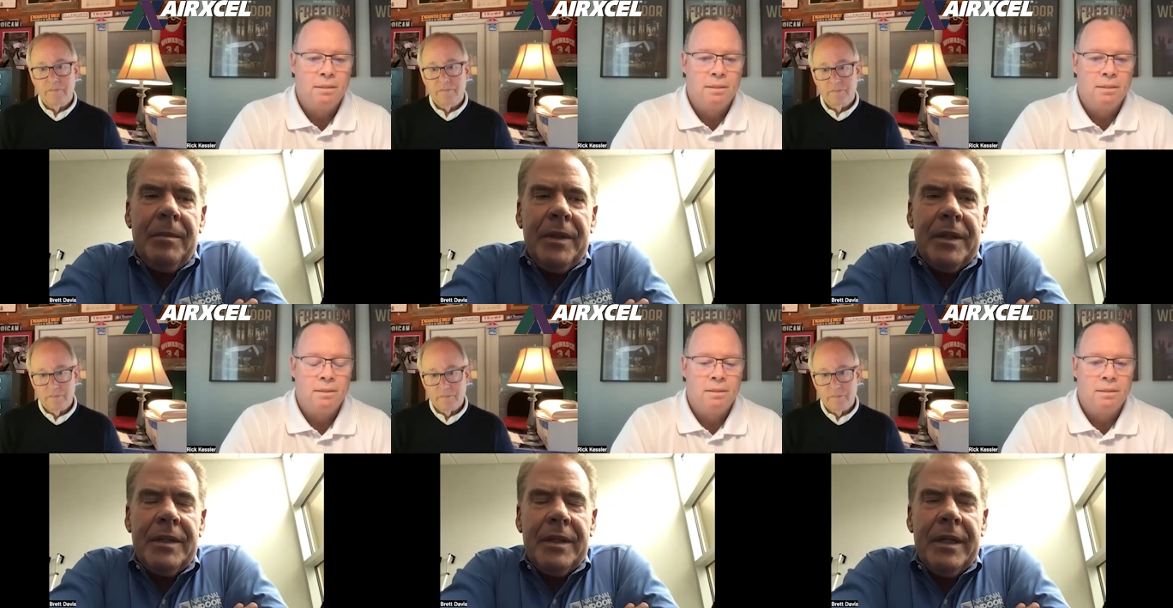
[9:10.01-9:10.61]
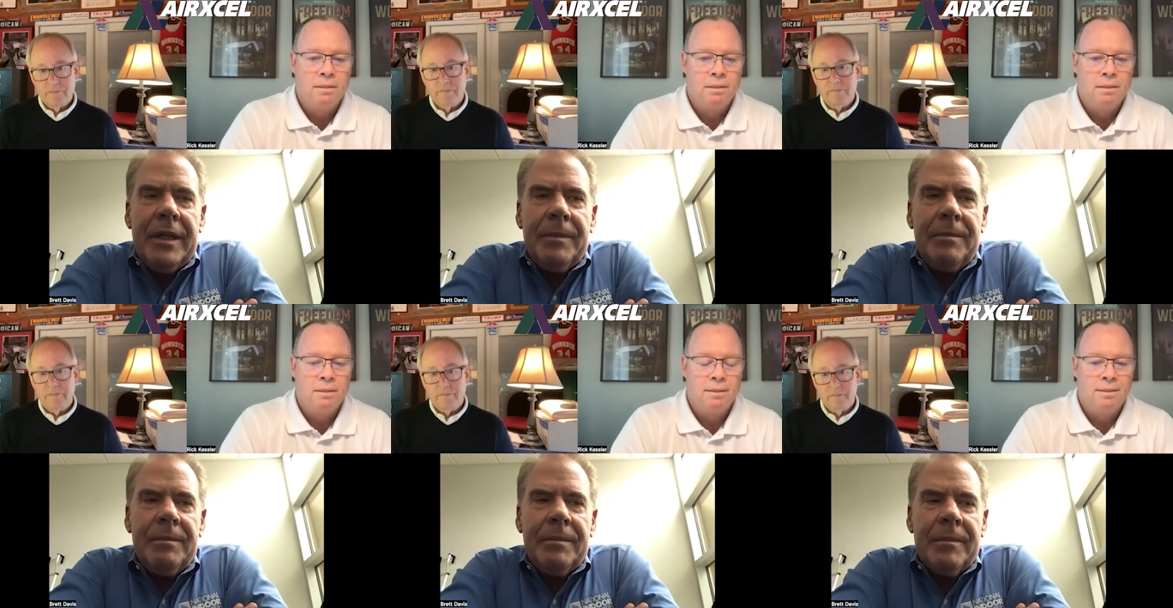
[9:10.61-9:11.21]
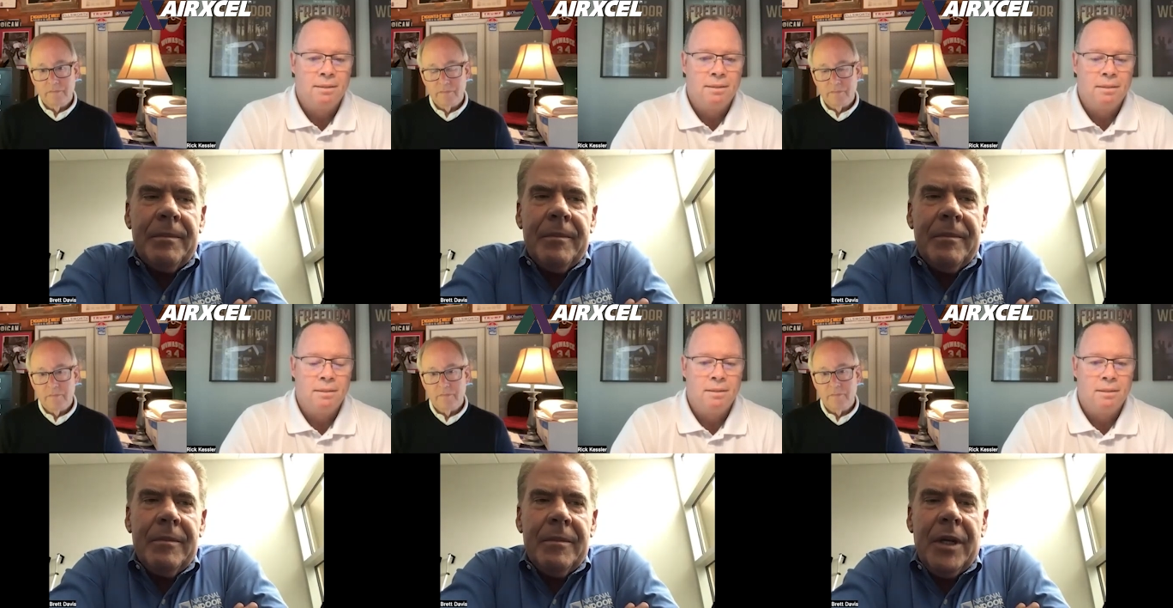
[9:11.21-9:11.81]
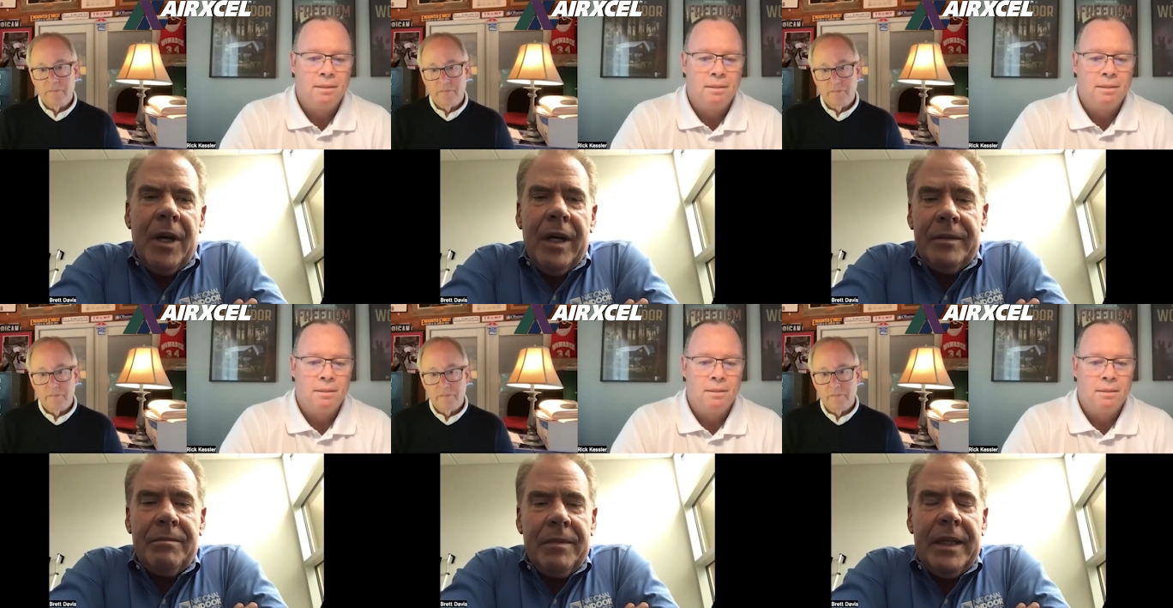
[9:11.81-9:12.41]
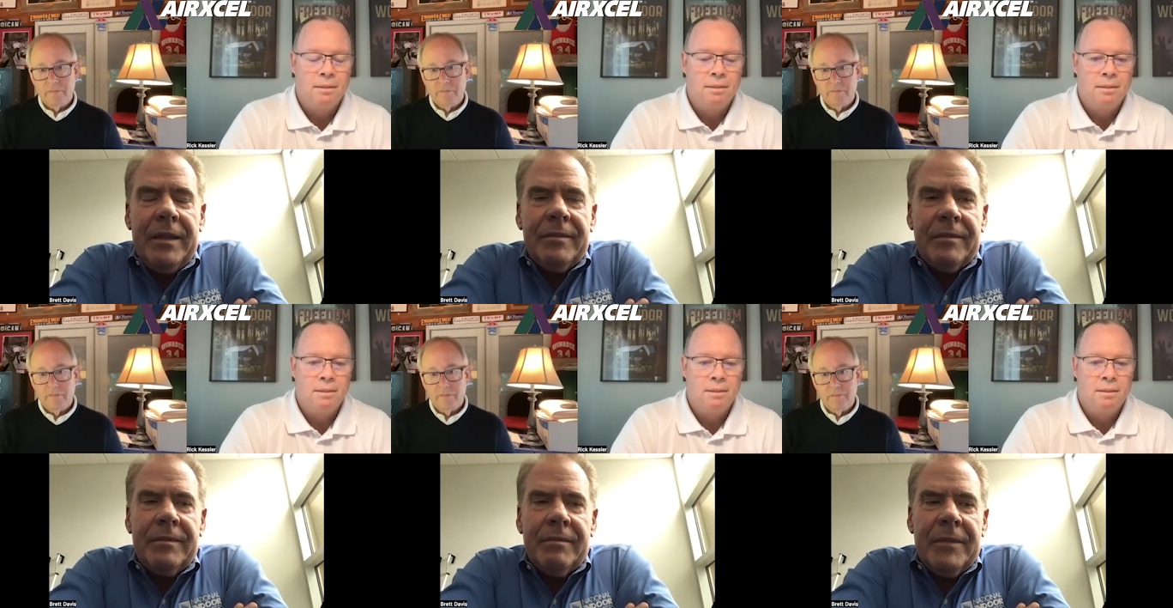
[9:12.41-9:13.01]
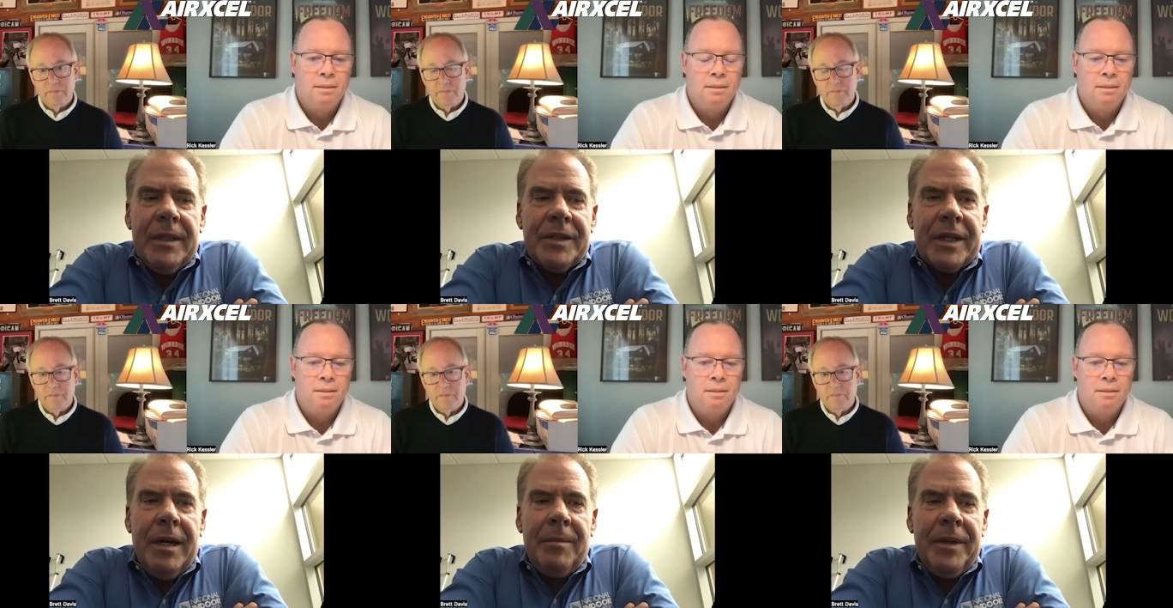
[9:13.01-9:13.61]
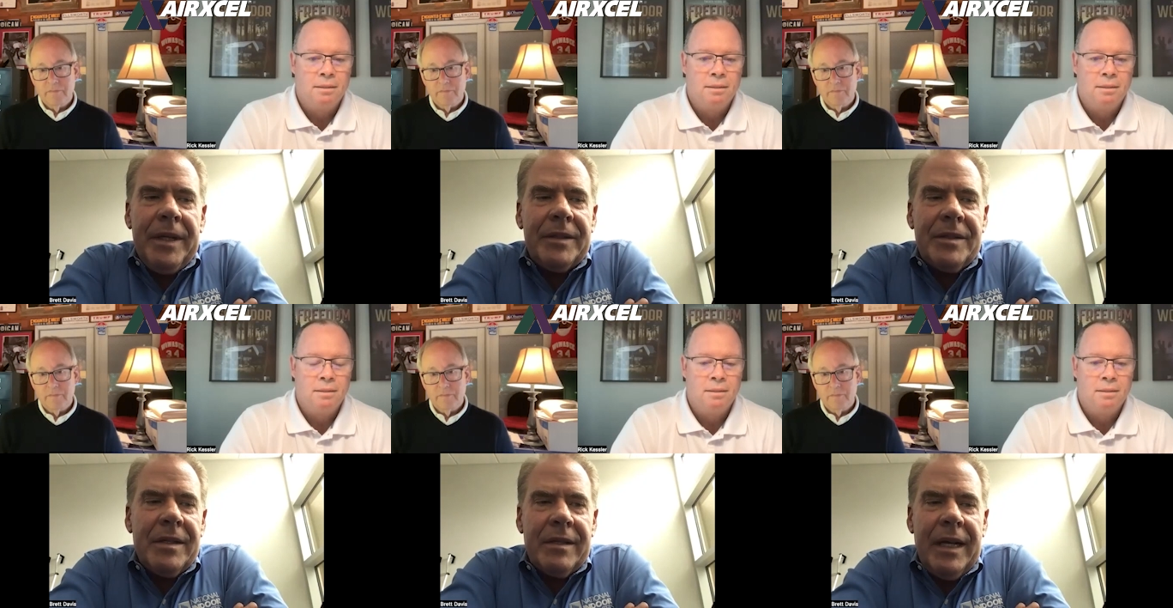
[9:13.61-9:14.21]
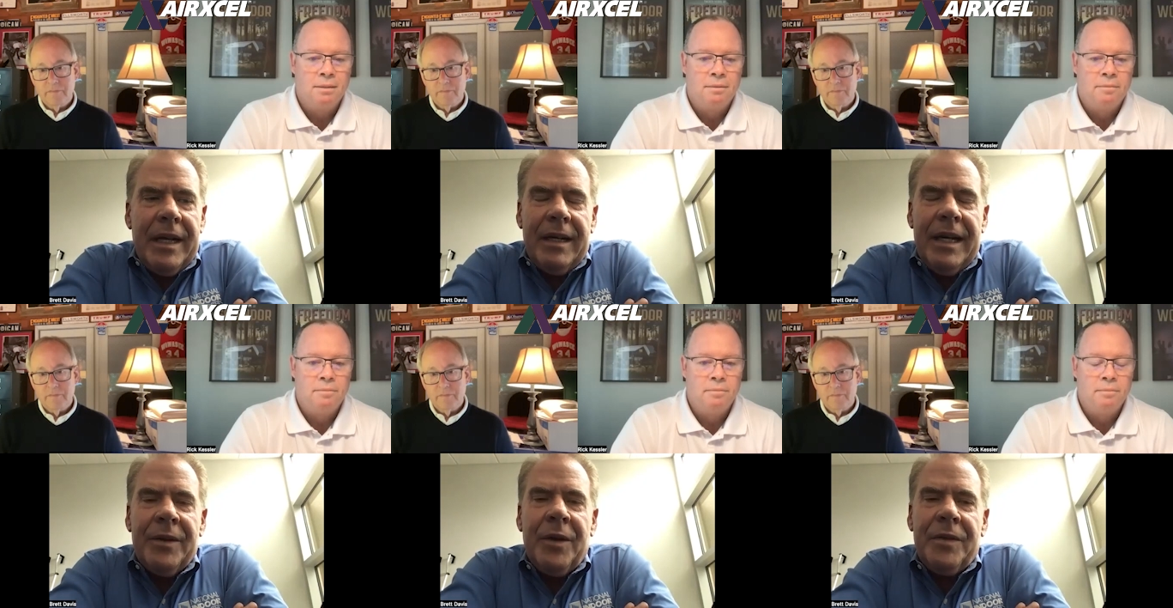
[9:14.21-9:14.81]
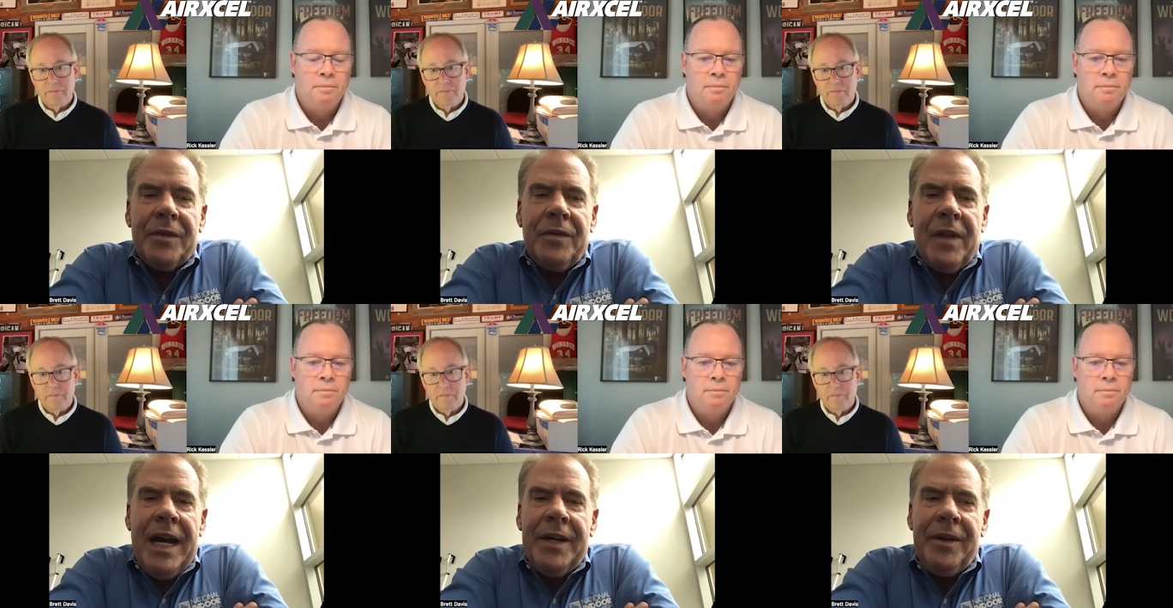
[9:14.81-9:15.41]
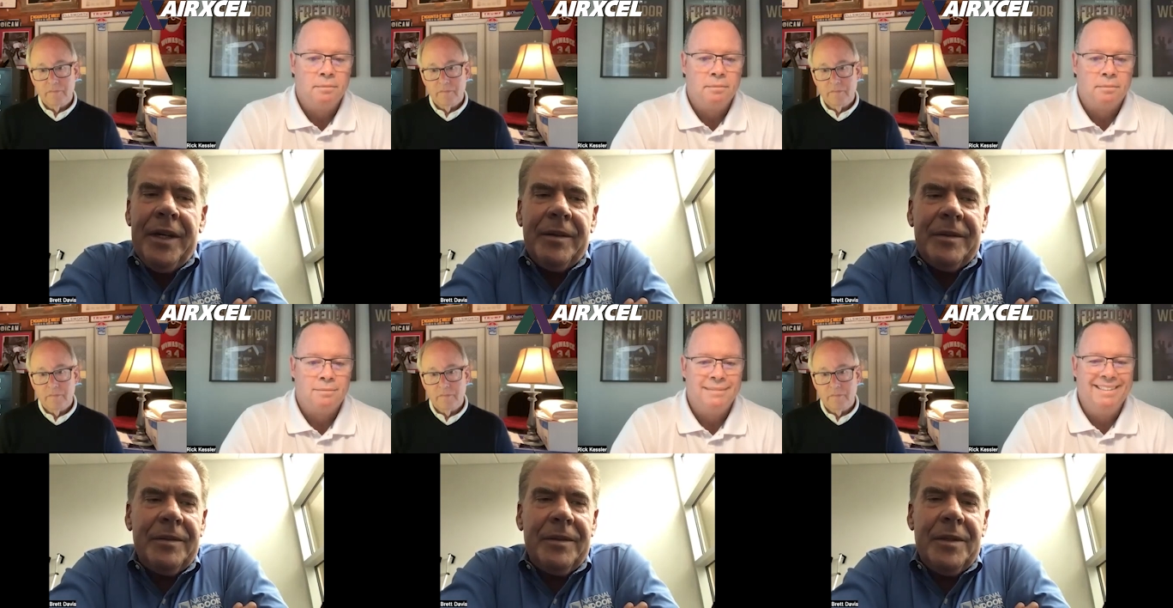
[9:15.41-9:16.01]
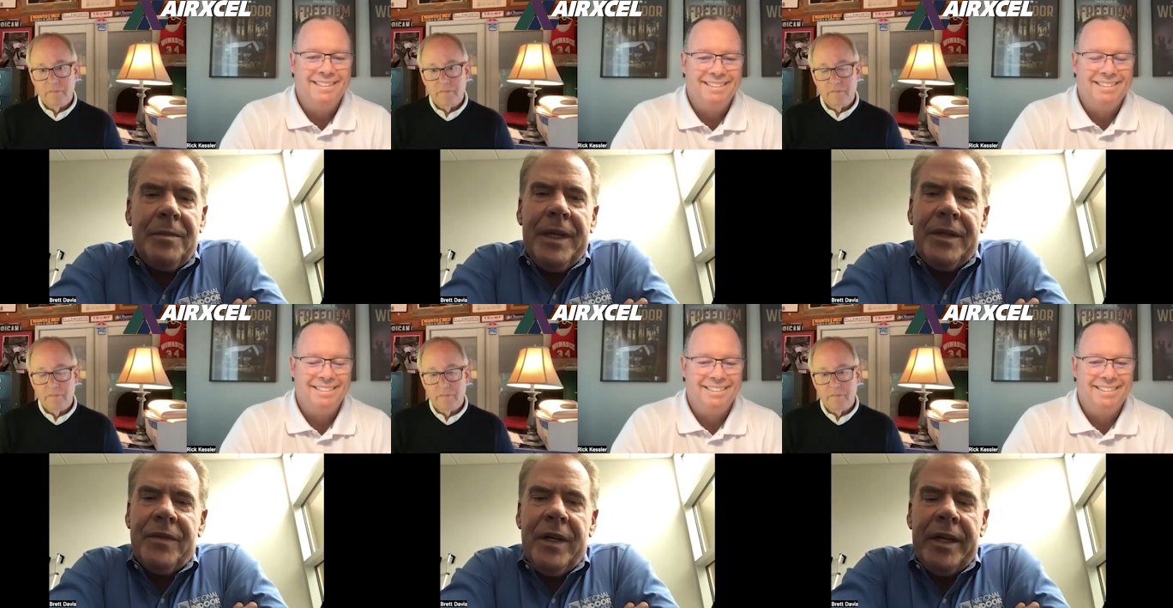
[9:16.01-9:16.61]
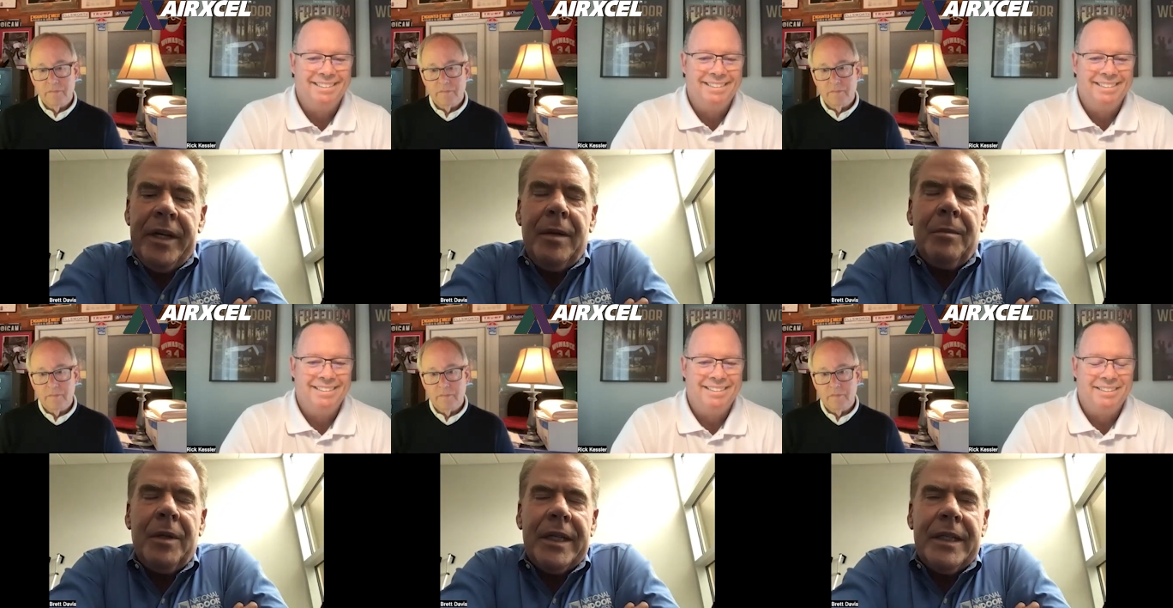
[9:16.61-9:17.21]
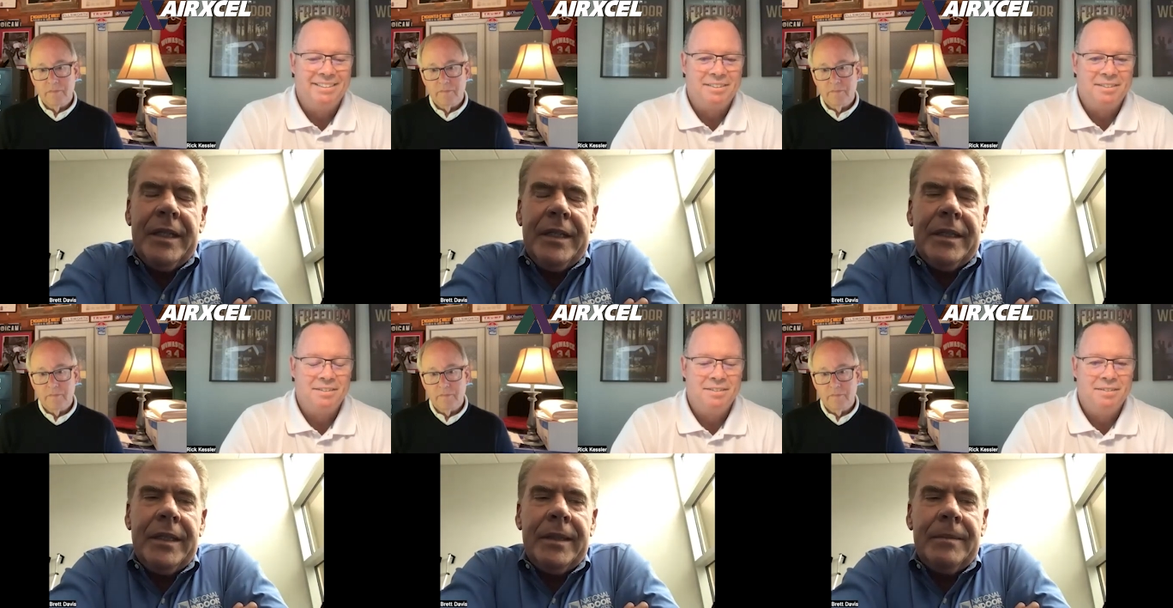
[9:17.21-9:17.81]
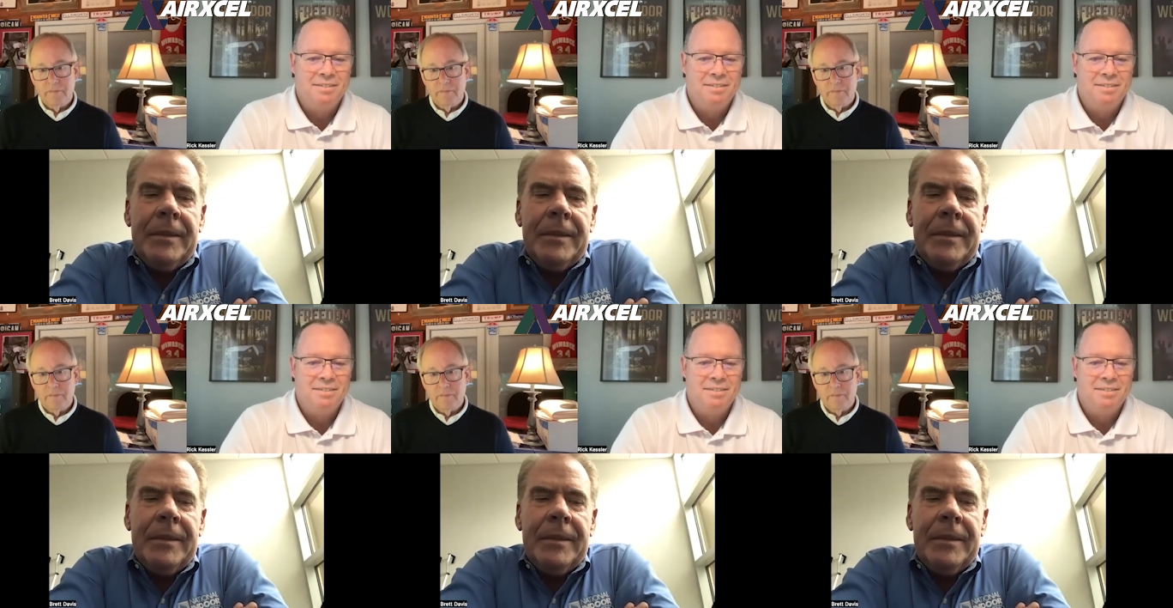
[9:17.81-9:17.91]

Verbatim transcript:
Speaker 1: But uh, no, as, as, a company, it's I don't know if it's flattering or to me, it's very humbling the uh,